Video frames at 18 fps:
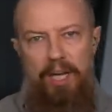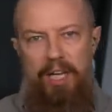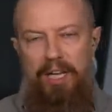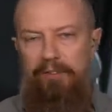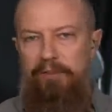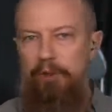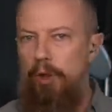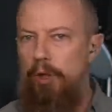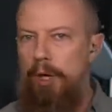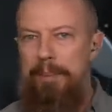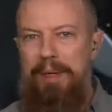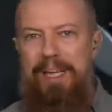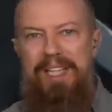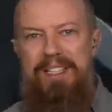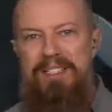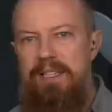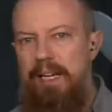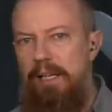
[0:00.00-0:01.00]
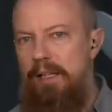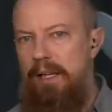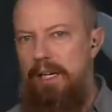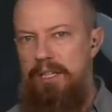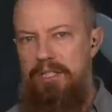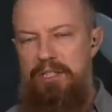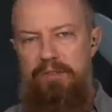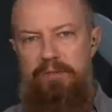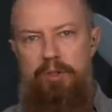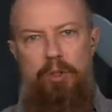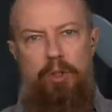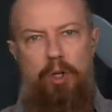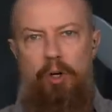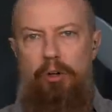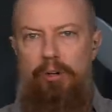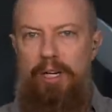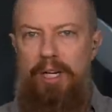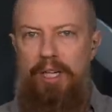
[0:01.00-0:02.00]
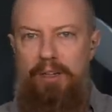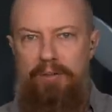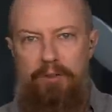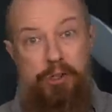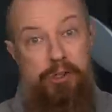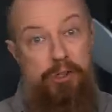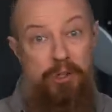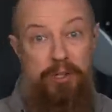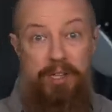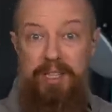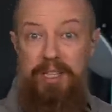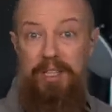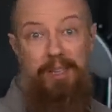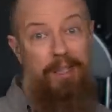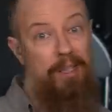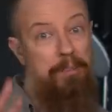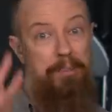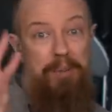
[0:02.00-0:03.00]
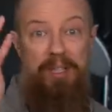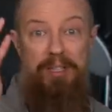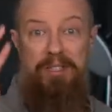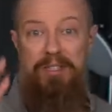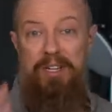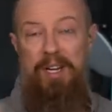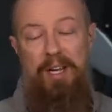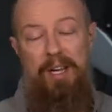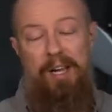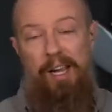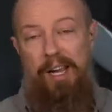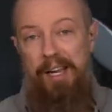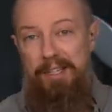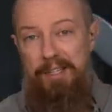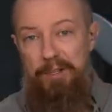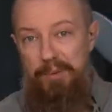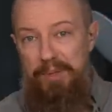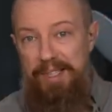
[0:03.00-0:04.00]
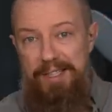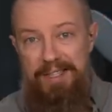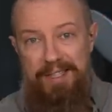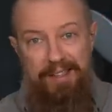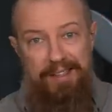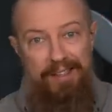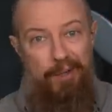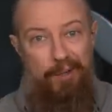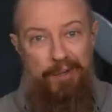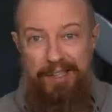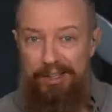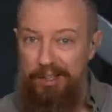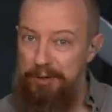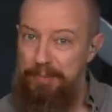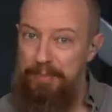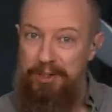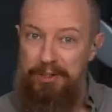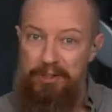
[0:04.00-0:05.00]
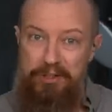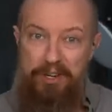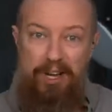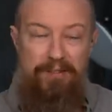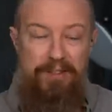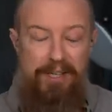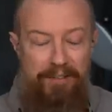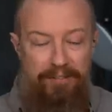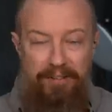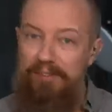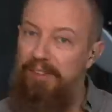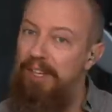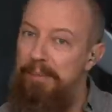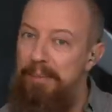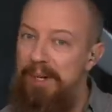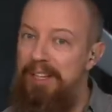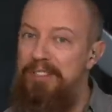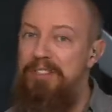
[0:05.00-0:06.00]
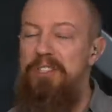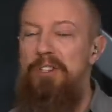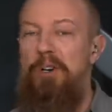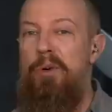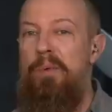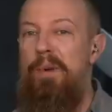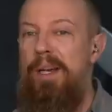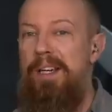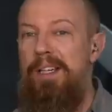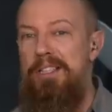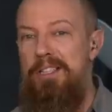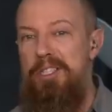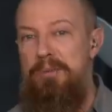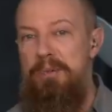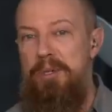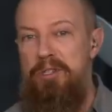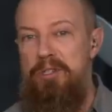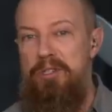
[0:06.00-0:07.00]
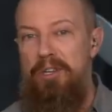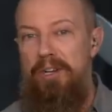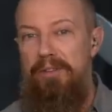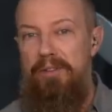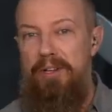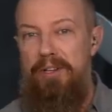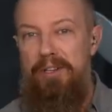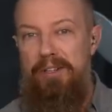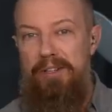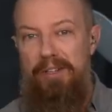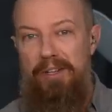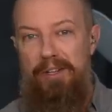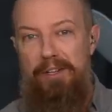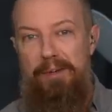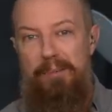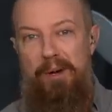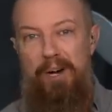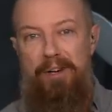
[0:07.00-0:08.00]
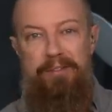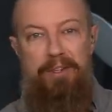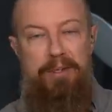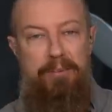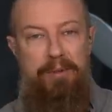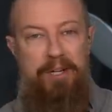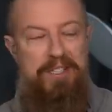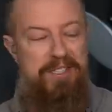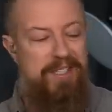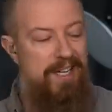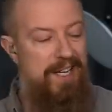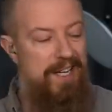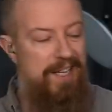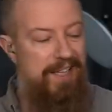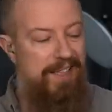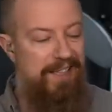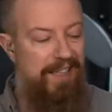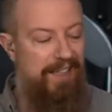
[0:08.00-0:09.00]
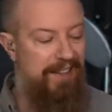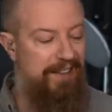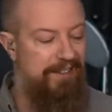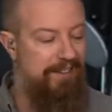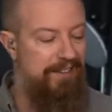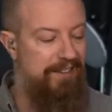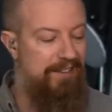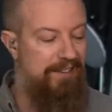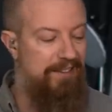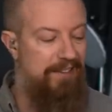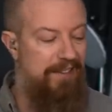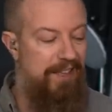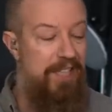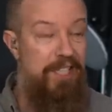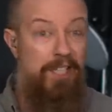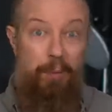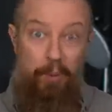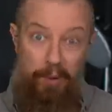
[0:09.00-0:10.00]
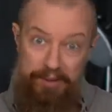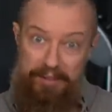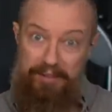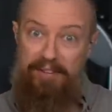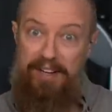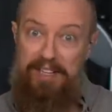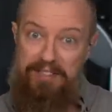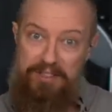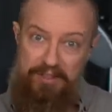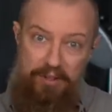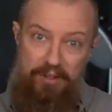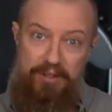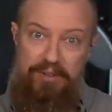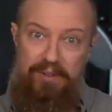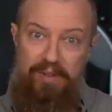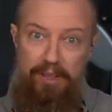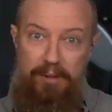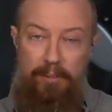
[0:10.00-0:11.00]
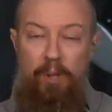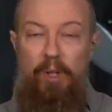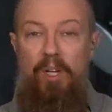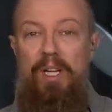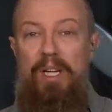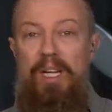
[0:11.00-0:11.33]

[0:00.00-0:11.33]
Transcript: If you're up against deadlines, if you're hurrying, if you're shooting the Olympics, and you need to, you know, get those pictures off, you got 15 minutes to turn around and get those pictures off to the um, off to the press. Then you want the fastest cards available.